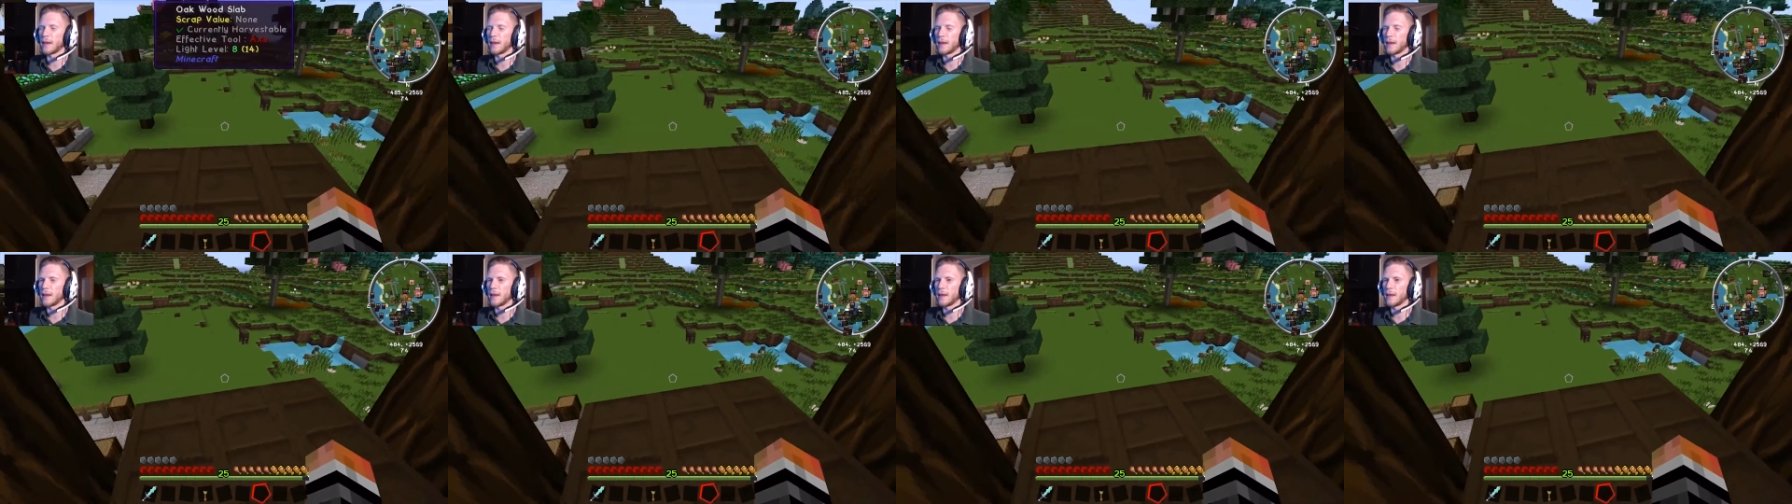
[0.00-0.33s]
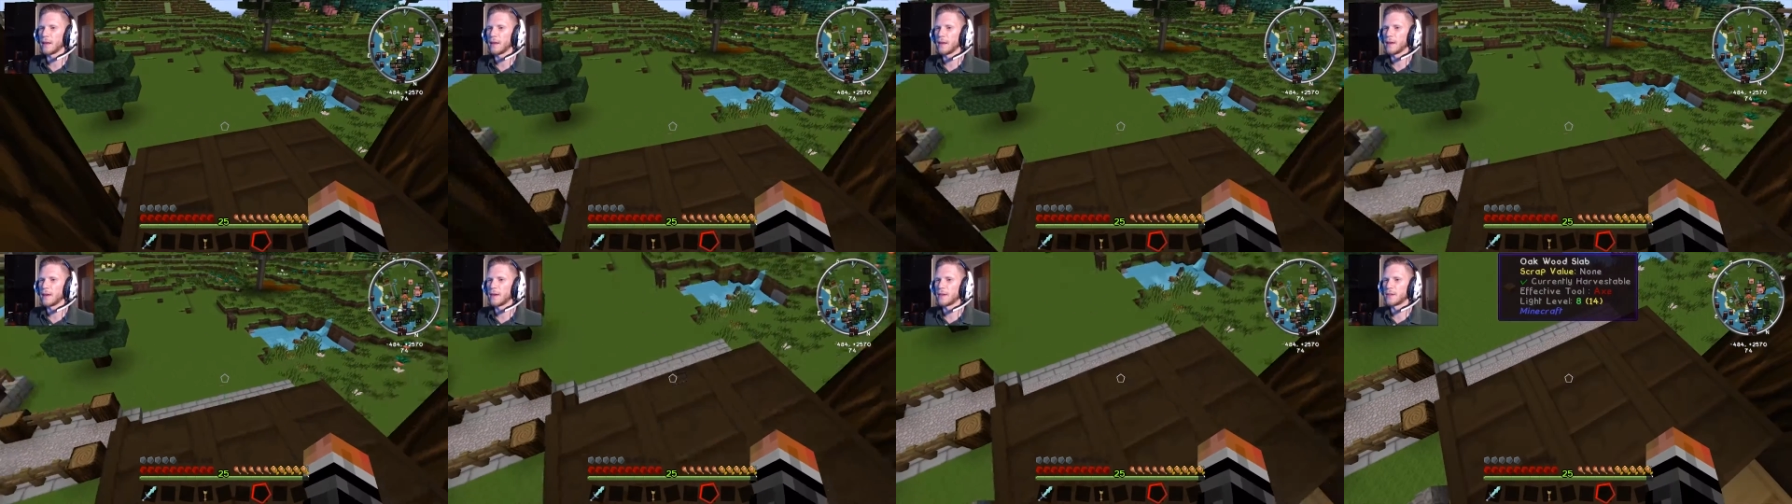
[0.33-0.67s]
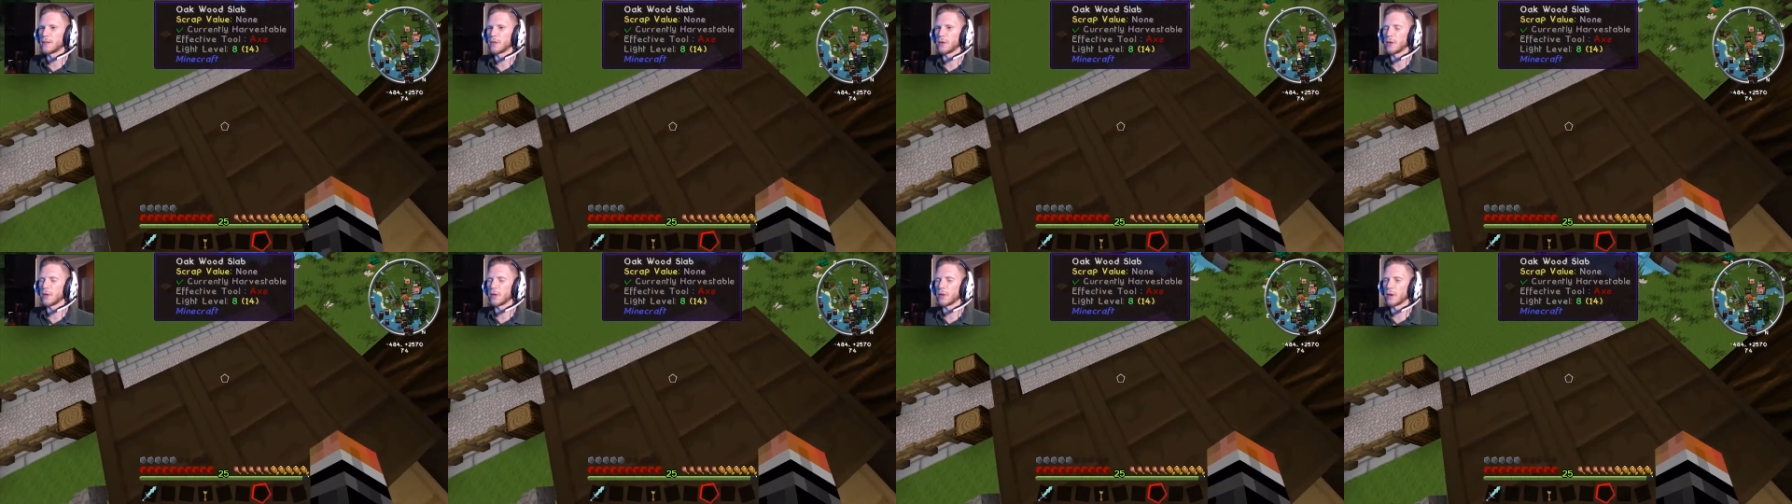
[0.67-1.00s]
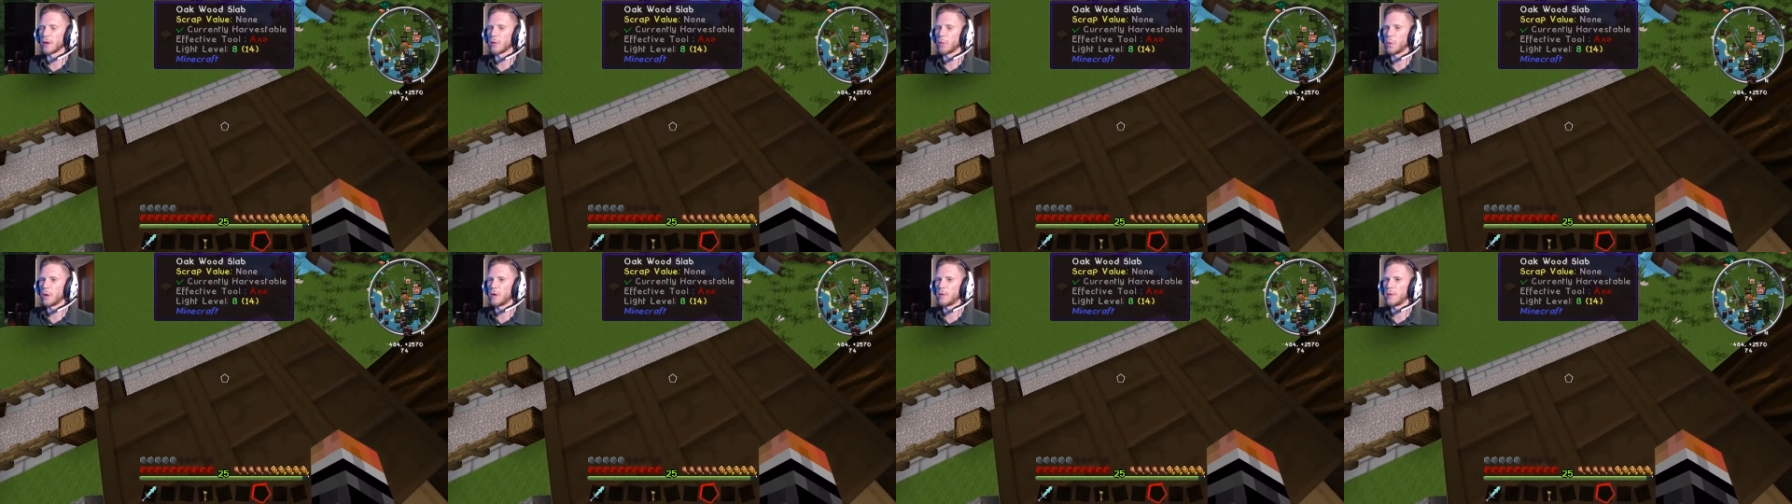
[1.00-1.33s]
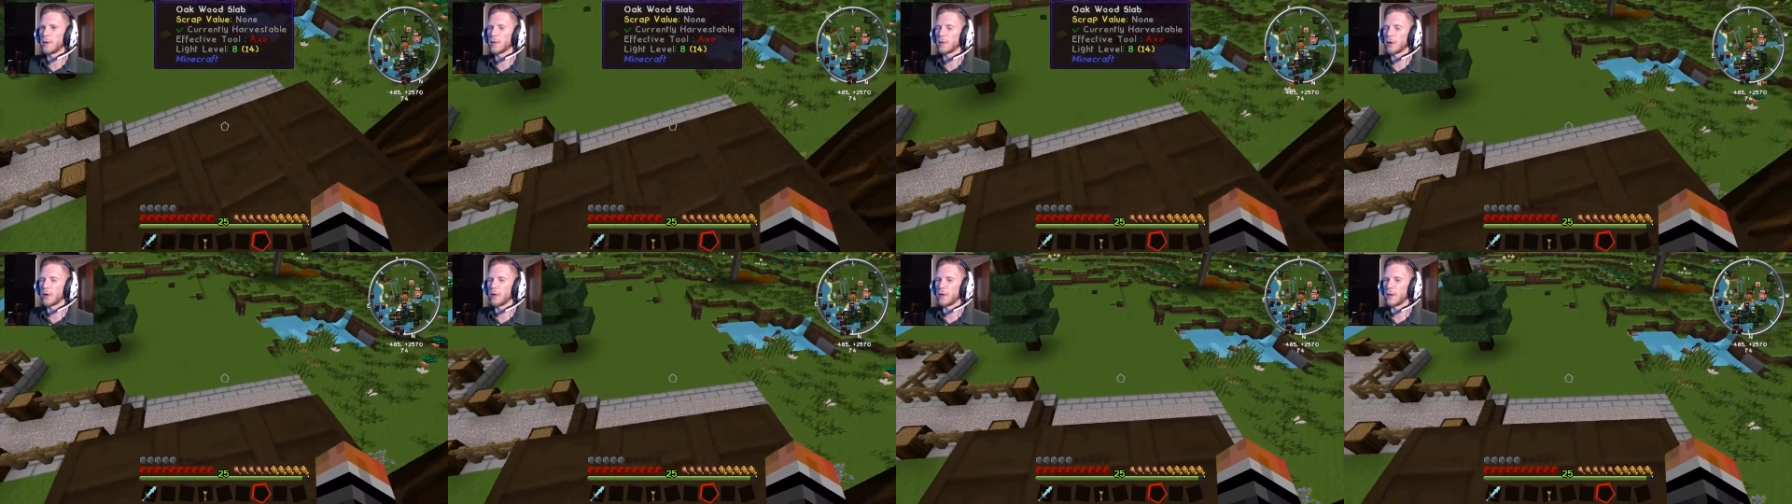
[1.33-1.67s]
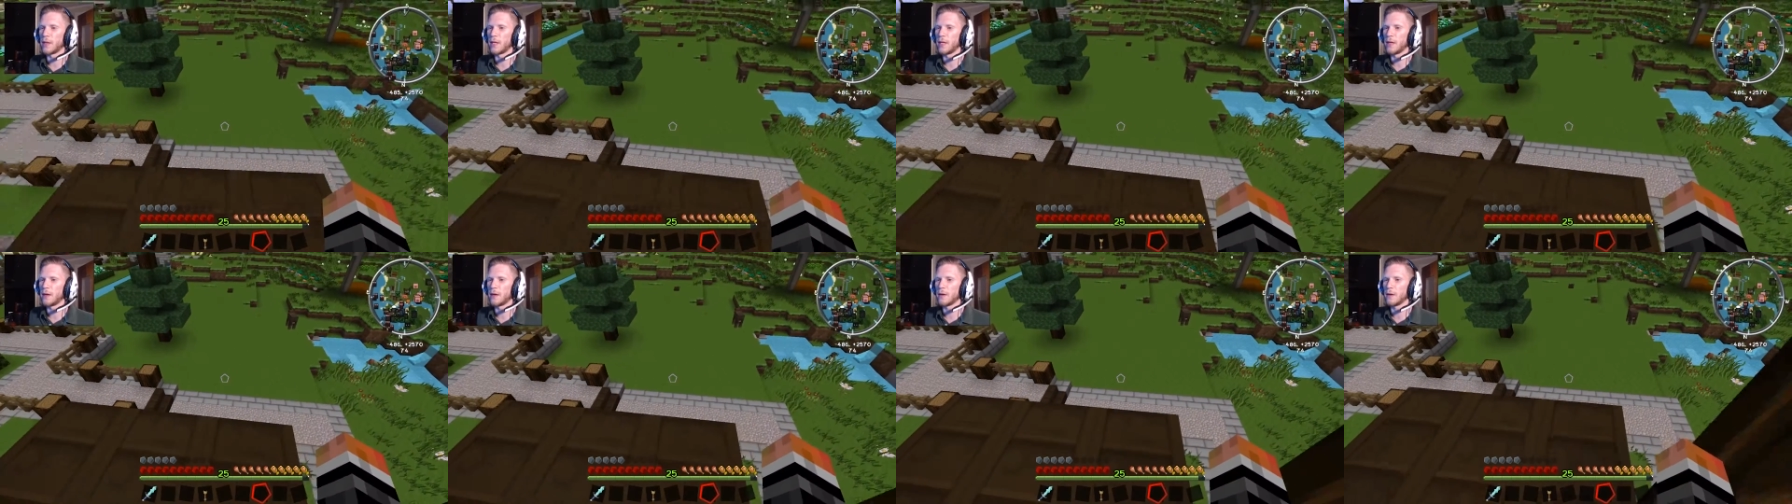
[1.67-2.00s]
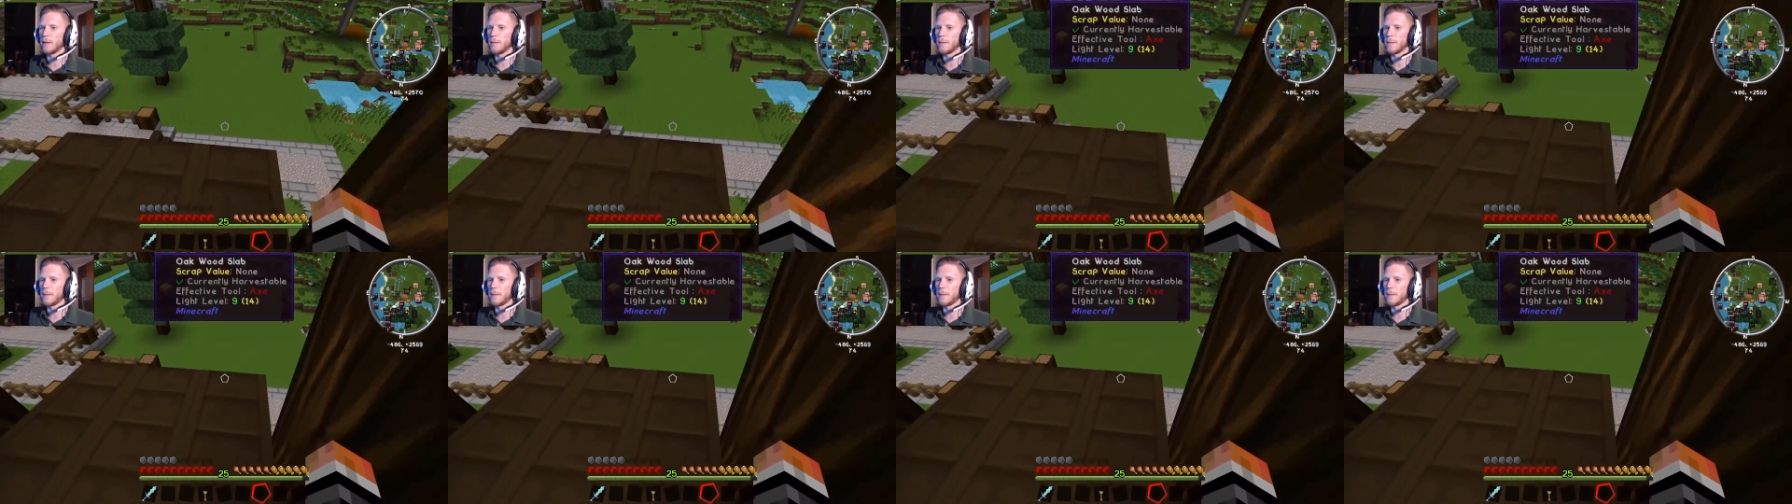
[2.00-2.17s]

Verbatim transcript: dig it. So the windmill will go here,